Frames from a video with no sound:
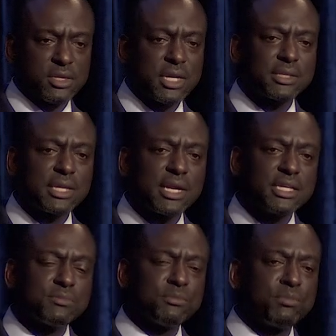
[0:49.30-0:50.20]
That light
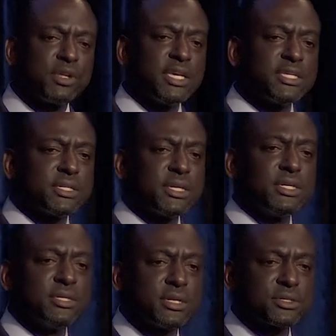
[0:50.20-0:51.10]
has been placed
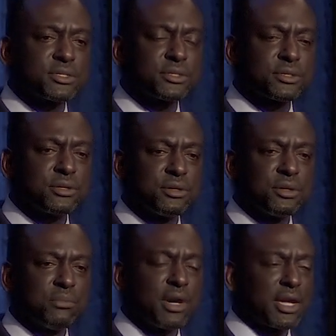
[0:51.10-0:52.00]
in us
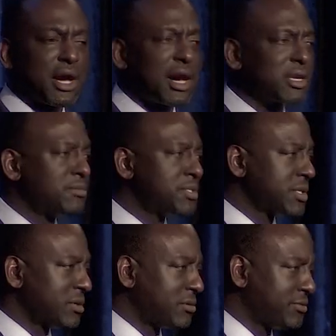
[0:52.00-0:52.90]
by God
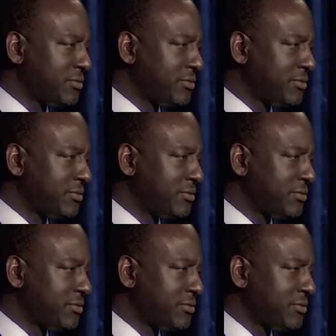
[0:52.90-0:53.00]
Himself.